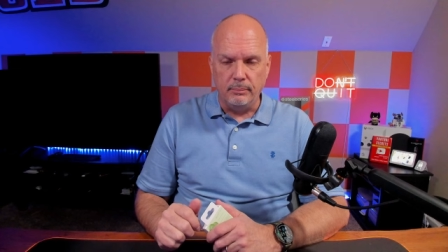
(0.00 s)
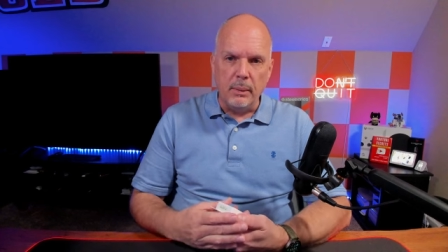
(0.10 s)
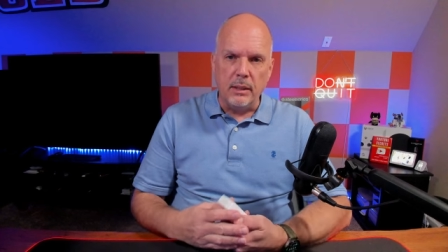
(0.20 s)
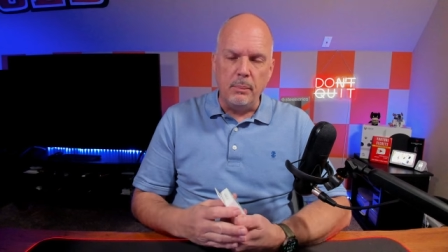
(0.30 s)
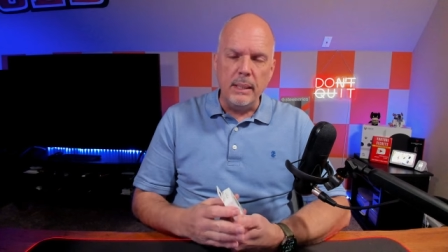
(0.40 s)

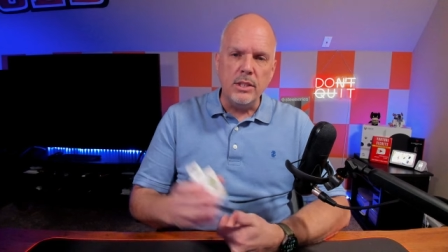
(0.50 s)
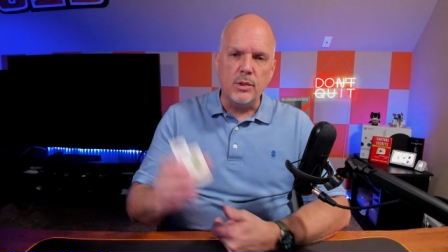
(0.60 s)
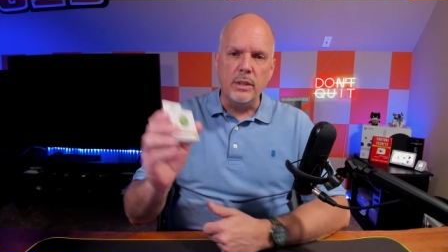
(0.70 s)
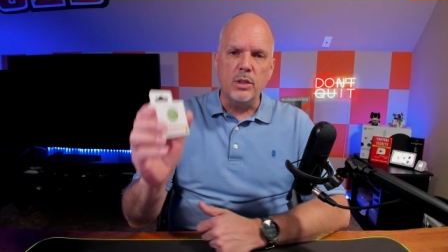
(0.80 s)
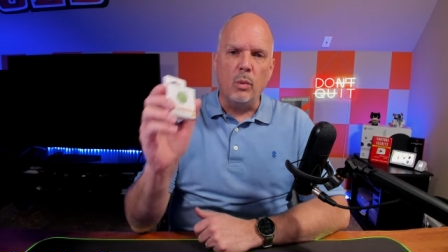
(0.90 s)
But the
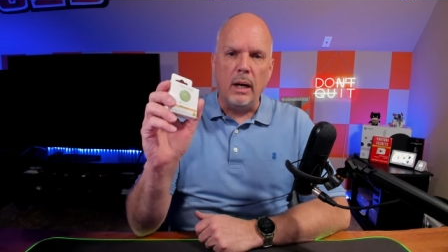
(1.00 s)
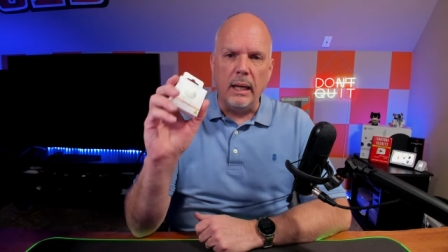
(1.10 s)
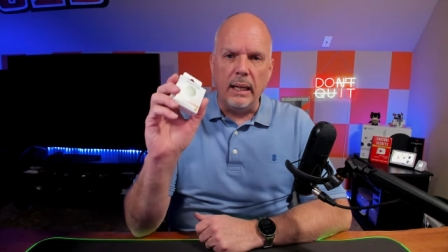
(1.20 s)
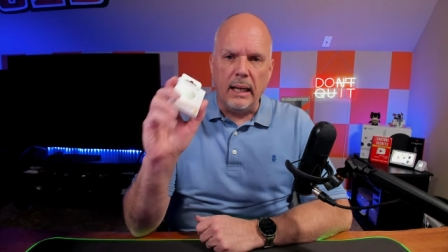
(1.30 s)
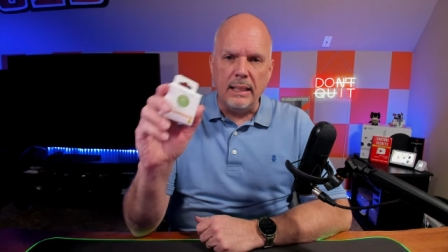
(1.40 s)
biggest reason
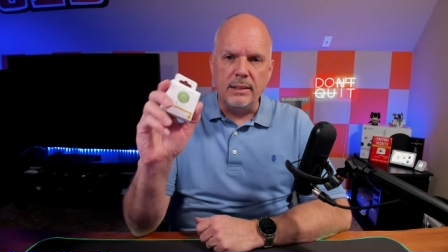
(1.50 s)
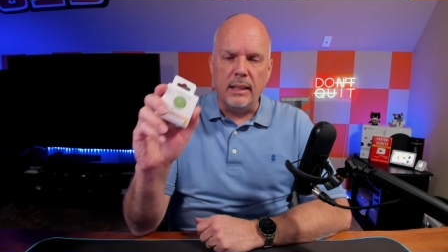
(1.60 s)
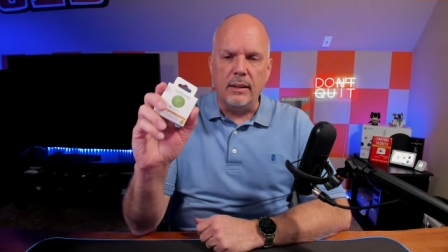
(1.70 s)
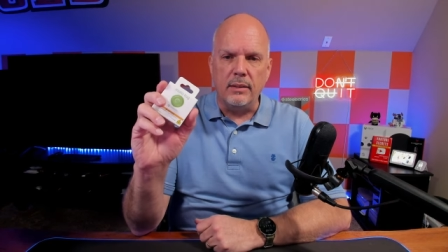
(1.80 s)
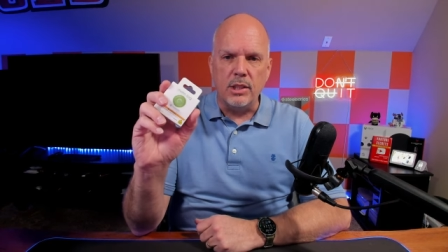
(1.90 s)
why I
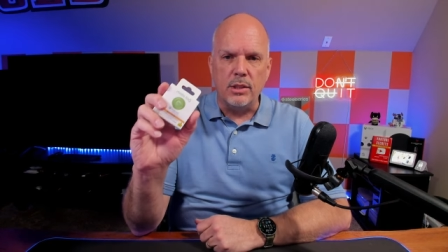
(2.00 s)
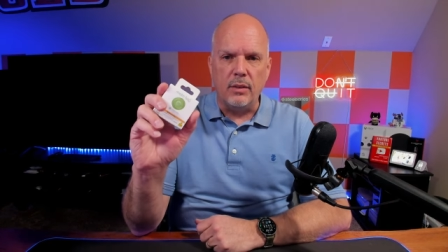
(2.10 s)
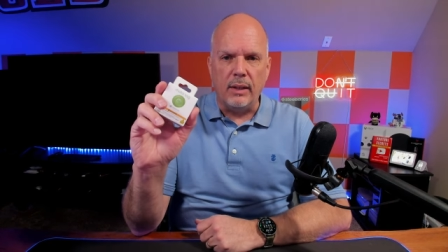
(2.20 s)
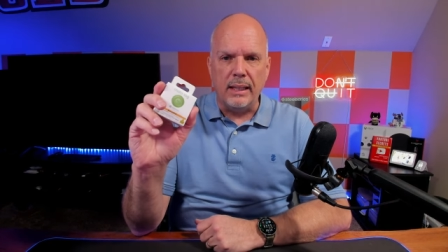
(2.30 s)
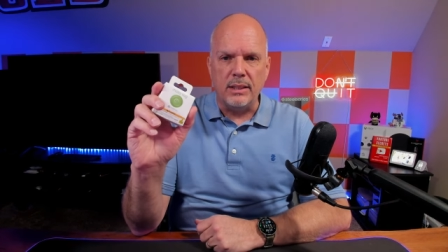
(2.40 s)
said that this
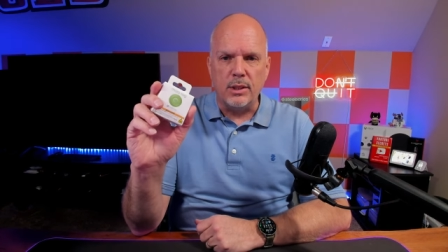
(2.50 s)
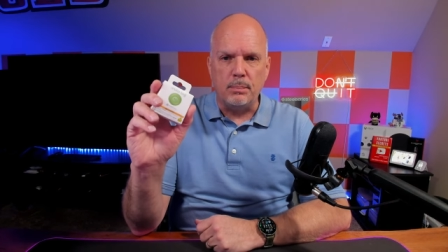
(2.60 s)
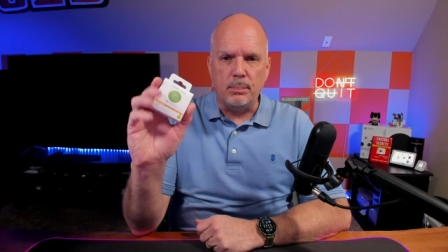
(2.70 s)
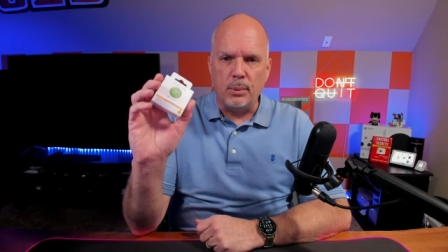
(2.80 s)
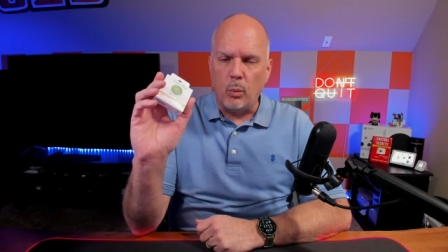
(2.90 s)
device
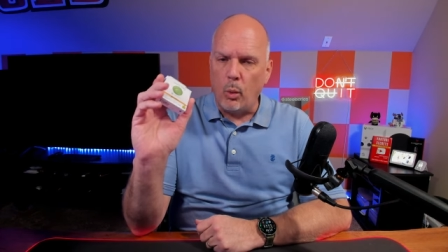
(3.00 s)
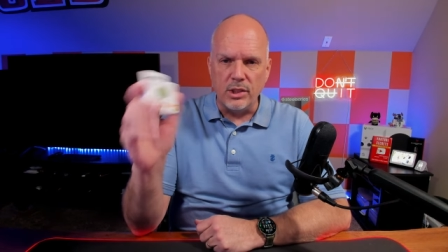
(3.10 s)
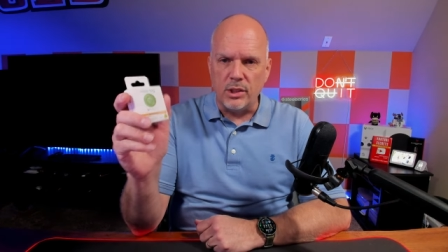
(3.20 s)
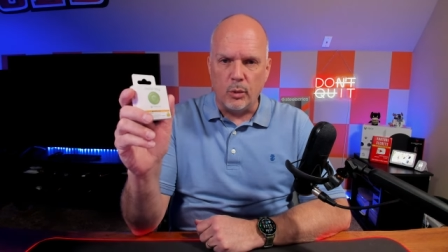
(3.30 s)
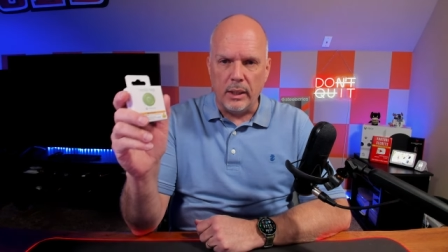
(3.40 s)

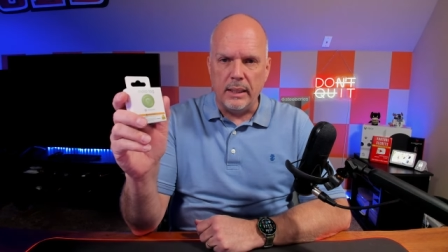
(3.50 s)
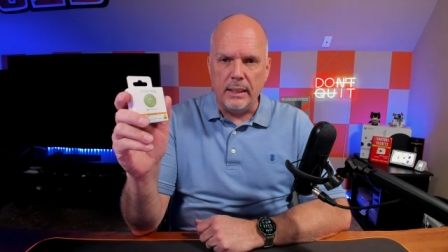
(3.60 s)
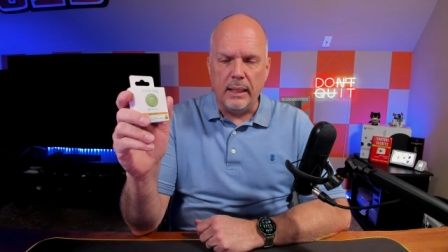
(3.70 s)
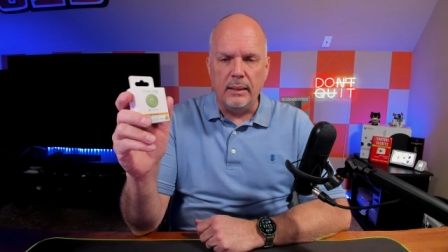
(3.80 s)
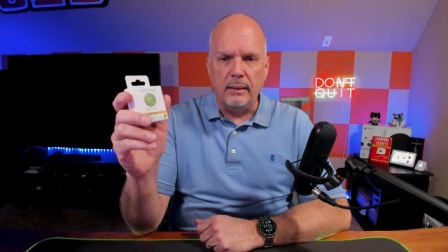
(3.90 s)
wasn't ready
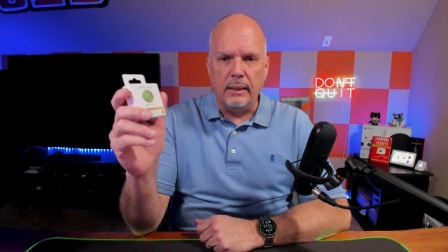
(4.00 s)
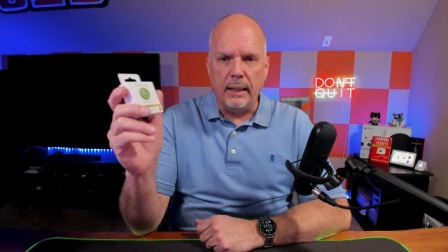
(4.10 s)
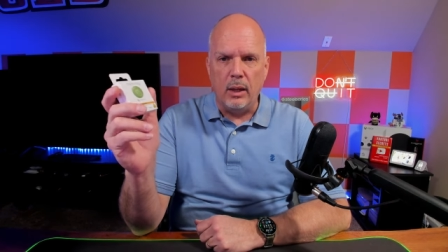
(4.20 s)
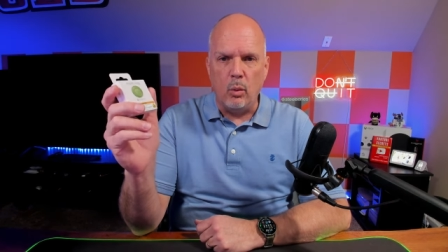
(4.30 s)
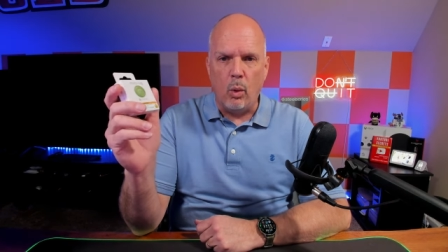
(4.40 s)
yet
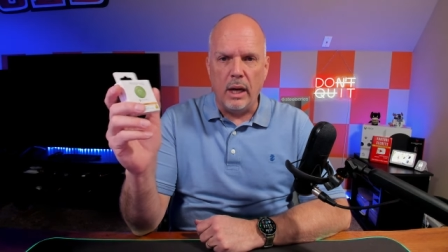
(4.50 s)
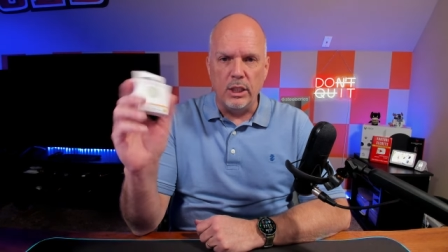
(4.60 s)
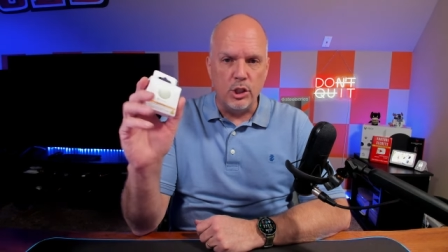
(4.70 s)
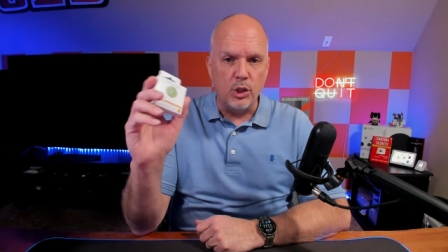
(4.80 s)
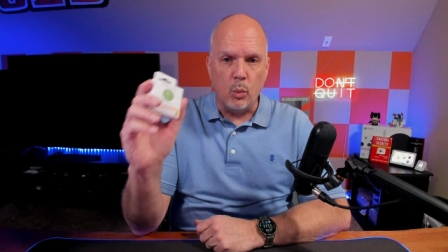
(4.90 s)
and why
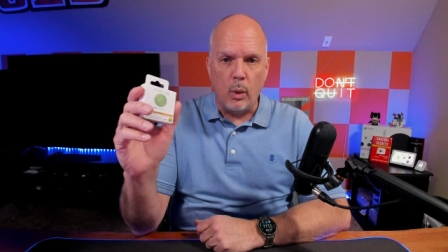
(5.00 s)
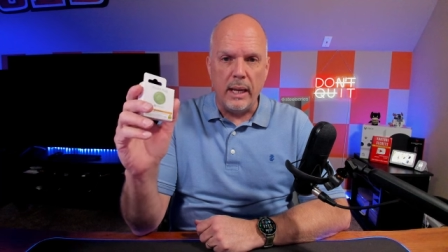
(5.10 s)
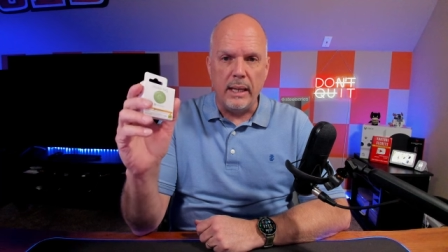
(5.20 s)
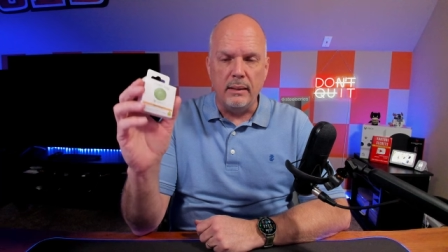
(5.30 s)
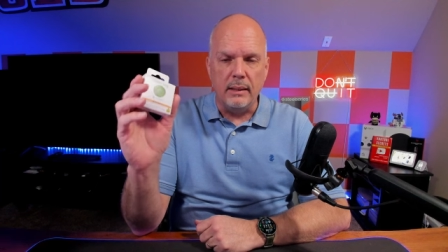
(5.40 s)
you should
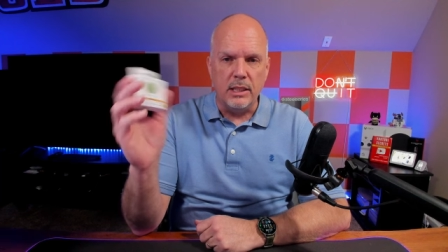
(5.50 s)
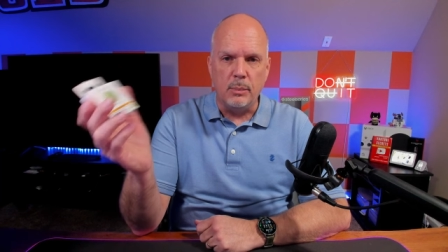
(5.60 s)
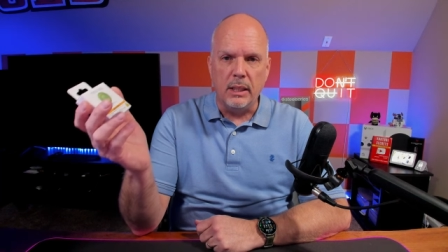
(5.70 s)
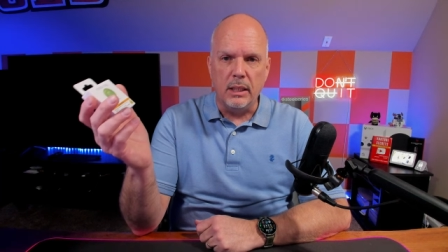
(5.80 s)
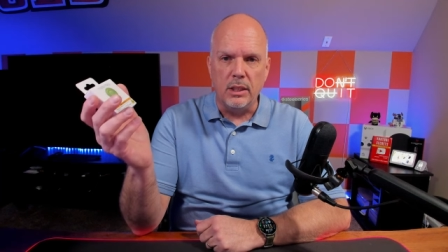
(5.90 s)
wait
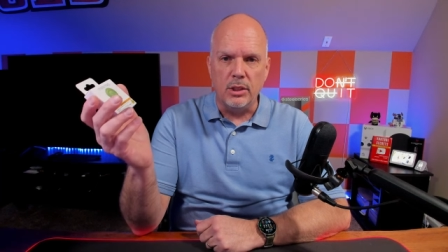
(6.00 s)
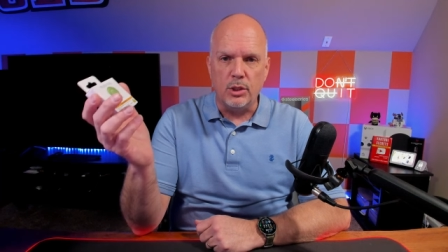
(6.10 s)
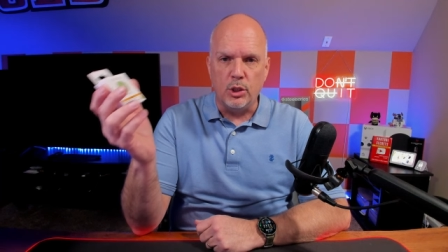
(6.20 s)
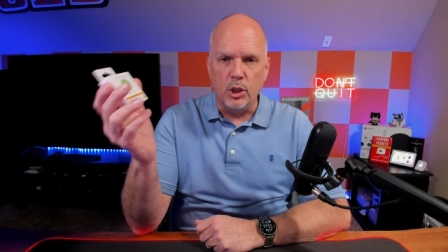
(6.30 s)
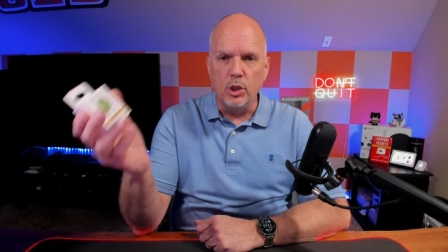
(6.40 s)
is
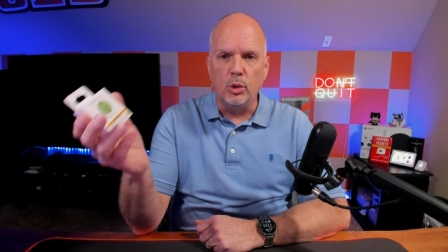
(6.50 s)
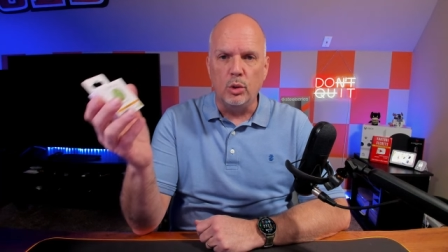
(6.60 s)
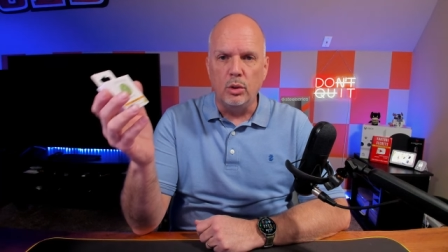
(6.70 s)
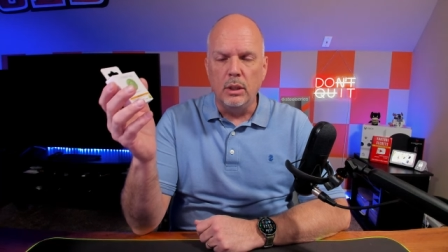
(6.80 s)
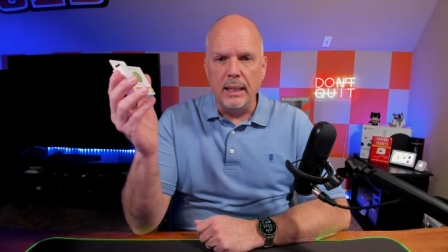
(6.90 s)
because
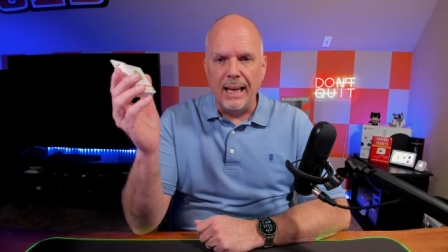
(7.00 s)
Google